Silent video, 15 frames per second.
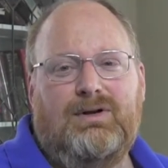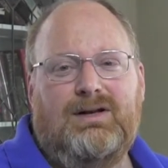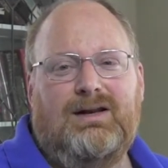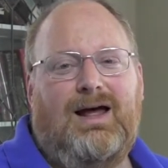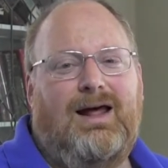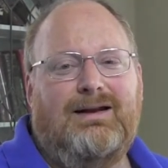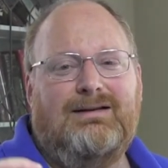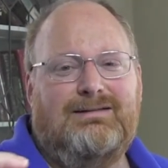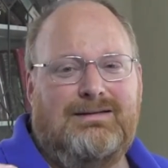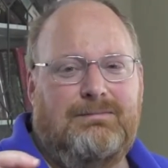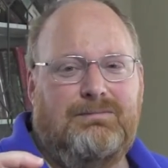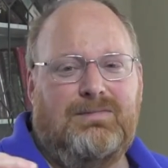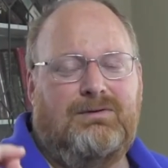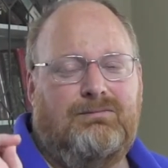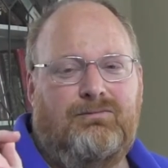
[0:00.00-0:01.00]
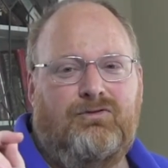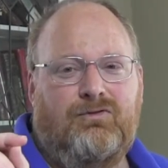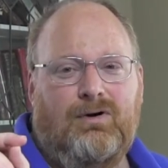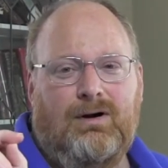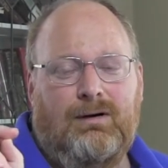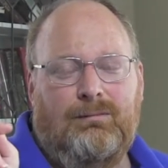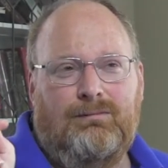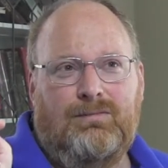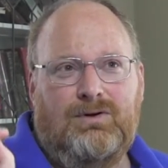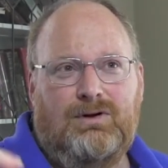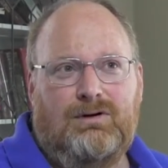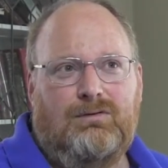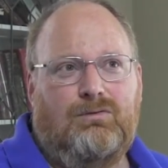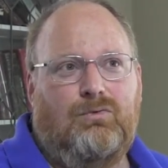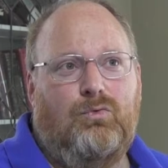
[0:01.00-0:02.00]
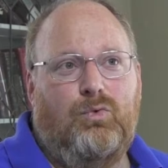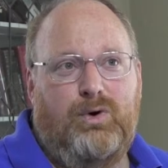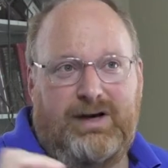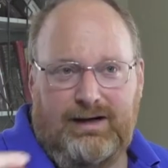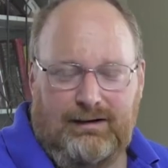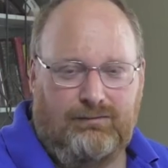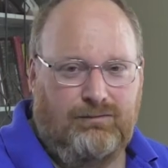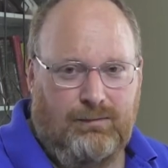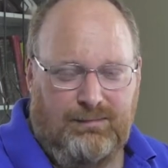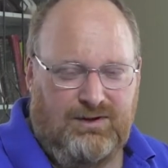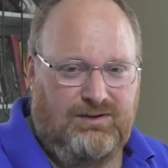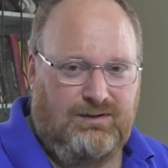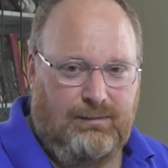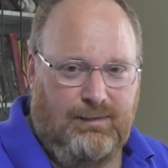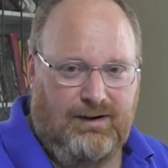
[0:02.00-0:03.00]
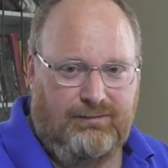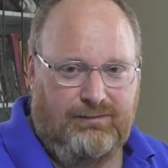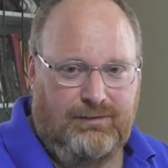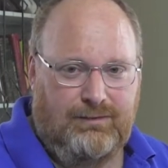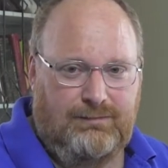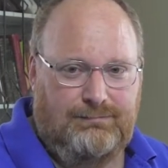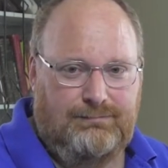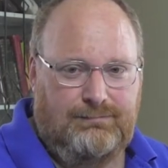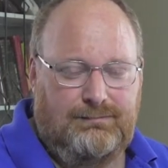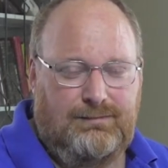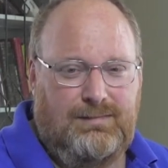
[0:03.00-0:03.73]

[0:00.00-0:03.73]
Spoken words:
but not exempt them from reading from the Z buffer.